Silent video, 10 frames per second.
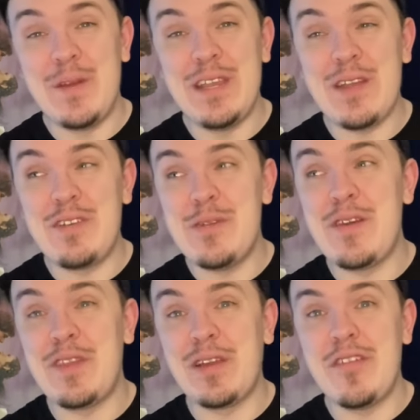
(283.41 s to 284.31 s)
and every time I
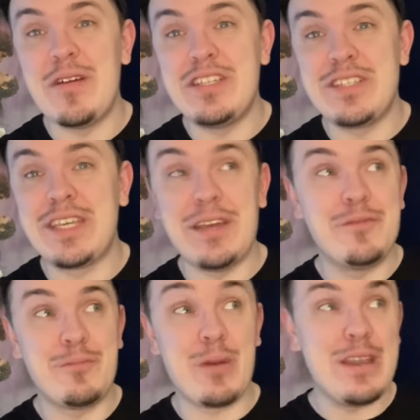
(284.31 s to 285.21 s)
think of it, I just think
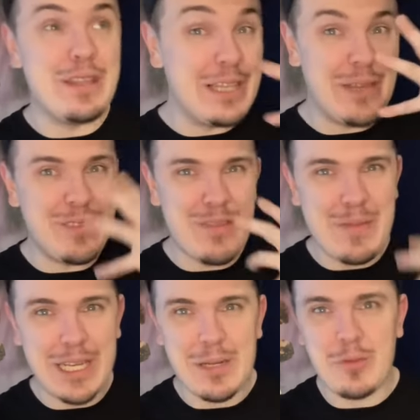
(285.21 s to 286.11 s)
of Brandon Lee with the
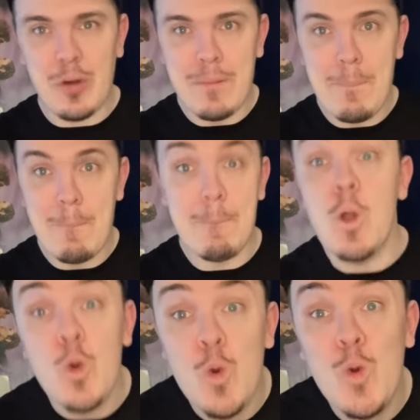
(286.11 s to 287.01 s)
makeup going
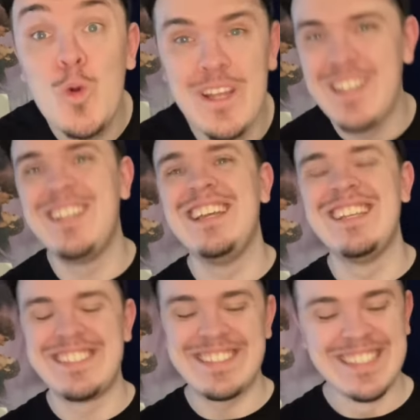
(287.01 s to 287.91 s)

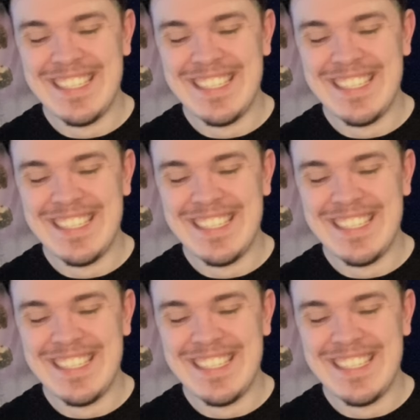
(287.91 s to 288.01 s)
it's